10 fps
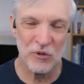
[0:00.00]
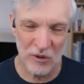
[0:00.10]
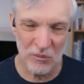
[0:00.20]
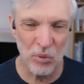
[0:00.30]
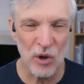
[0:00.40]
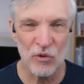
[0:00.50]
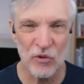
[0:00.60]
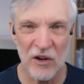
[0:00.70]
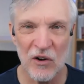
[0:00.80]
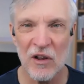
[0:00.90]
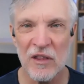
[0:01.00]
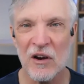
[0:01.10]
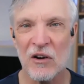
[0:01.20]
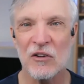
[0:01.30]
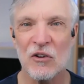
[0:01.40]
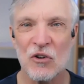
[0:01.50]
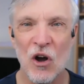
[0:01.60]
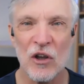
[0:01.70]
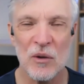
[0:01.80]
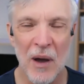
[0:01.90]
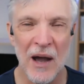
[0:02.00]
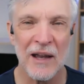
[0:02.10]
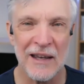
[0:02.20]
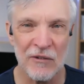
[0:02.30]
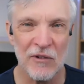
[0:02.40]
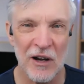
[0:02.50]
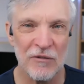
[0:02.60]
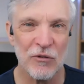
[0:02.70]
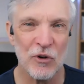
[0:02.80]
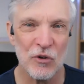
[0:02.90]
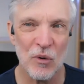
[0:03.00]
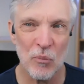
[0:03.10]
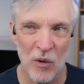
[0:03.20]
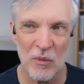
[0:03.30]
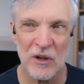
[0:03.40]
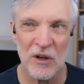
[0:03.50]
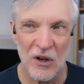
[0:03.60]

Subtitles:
You can book right on there. They'll call you back and get ready for your appointment.